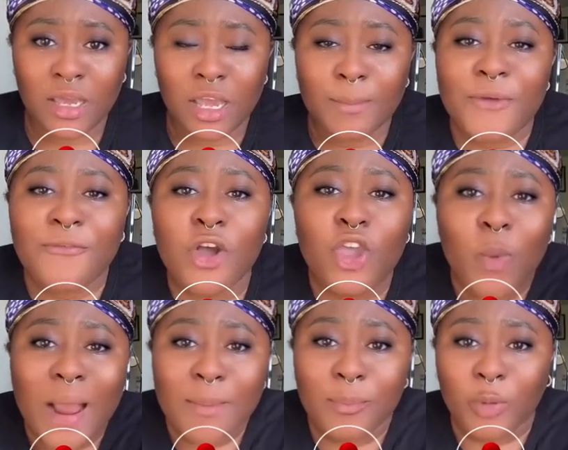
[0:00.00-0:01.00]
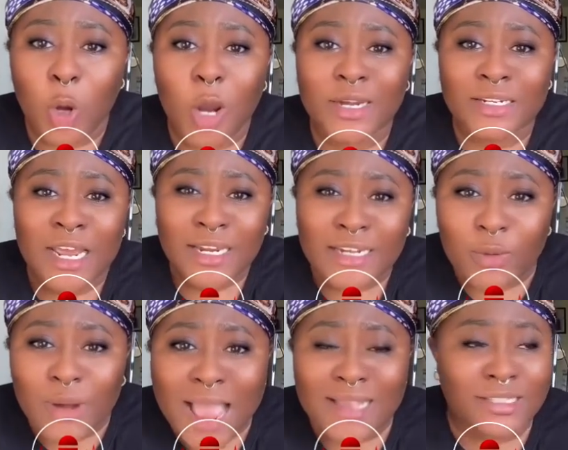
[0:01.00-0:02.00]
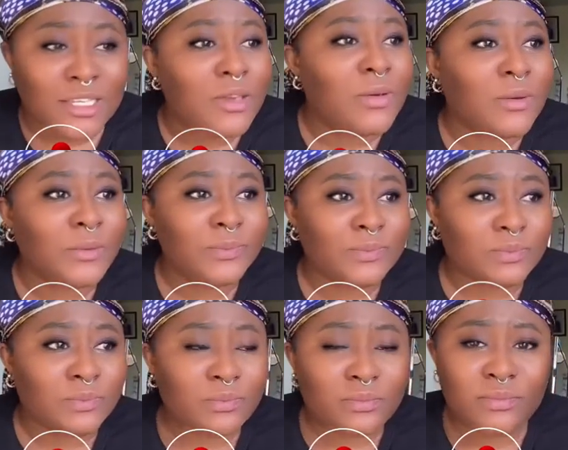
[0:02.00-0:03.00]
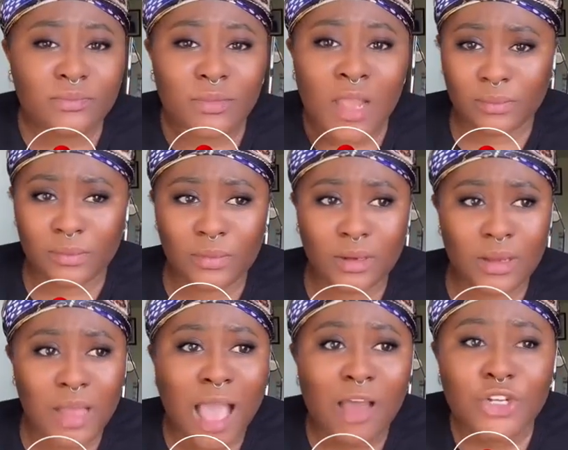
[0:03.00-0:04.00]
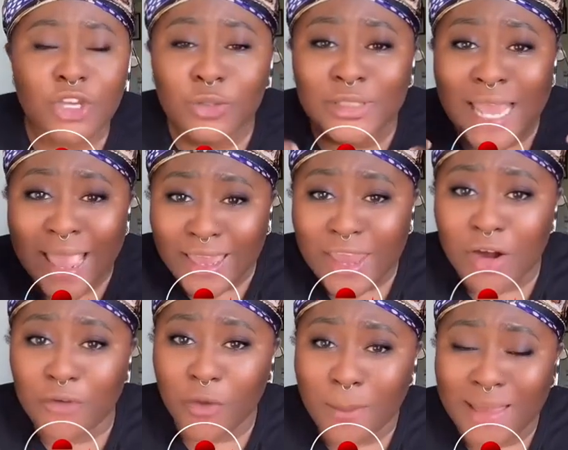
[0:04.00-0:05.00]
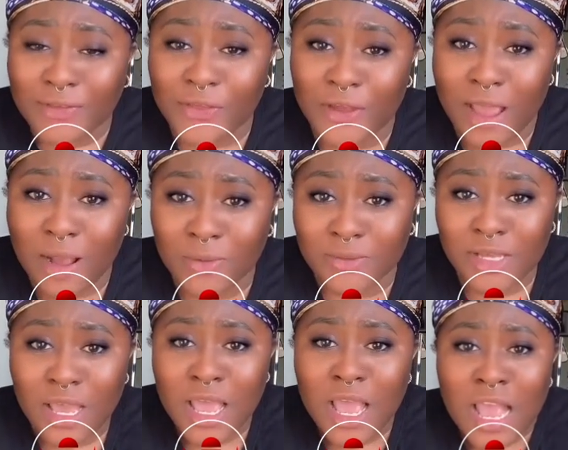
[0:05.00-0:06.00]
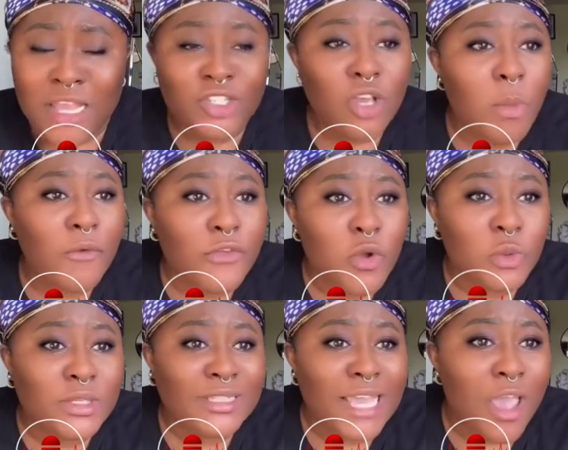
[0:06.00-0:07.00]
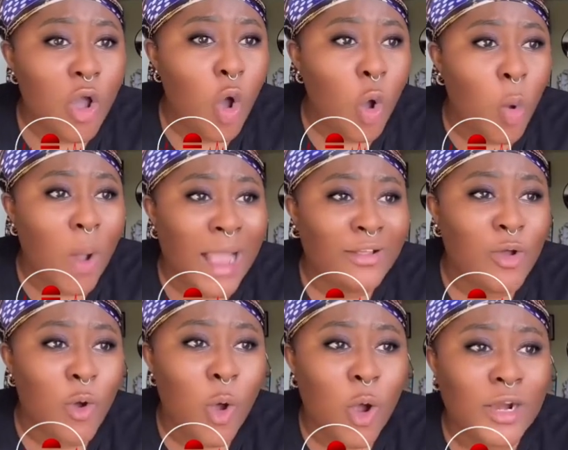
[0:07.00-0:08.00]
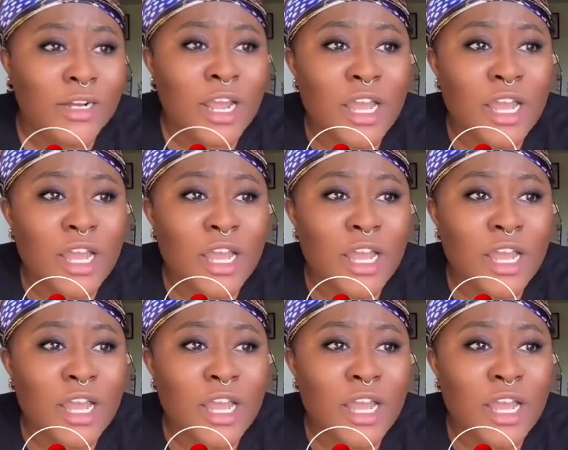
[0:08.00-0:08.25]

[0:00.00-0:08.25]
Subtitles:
Before you were employed, they would ask you, how do you take care of your mental health? And some of you would say, oh, I go on